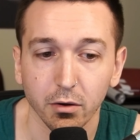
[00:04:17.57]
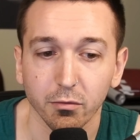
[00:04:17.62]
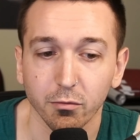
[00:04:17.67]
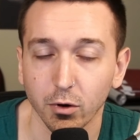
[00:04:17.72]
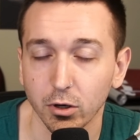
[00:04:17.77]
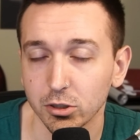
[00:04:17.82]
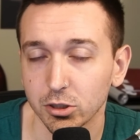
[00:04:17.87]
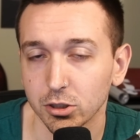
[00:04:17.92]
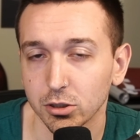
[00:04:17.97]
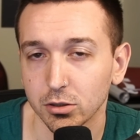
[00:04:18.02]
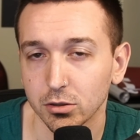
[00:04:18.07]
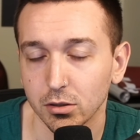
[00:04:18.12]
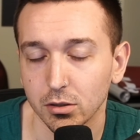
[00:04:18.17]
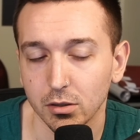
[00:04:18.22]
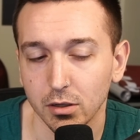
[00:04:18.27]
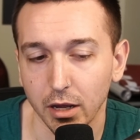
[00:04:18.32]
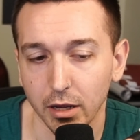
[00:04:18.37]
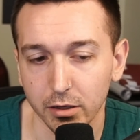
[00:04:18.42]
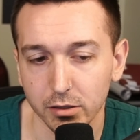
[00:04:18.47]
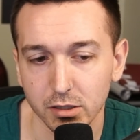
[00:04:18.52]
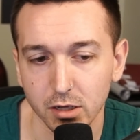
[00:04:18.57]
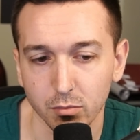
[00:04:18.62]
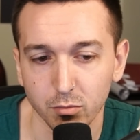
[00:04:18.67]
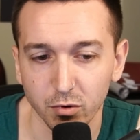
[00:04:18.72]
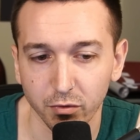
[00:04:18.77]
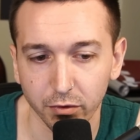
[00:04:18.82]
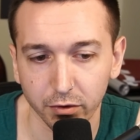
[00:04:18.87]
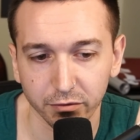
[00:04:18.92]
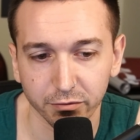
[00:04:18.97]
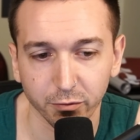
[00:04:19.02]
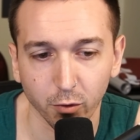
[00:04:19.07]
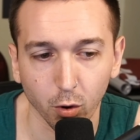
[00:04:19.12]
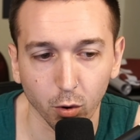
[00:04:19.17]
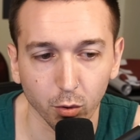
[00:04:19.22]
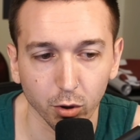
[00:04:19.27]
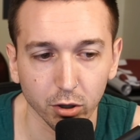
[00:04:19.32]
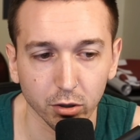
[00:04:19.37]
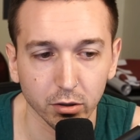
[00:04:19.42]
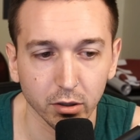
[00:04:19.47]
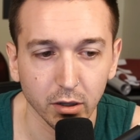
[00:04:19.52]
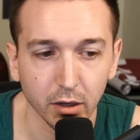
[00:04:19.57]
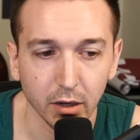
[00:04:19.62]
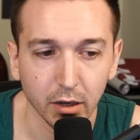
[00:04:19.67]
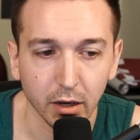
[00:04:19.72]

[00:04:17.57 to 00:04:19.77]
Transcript: French ends up moving forward.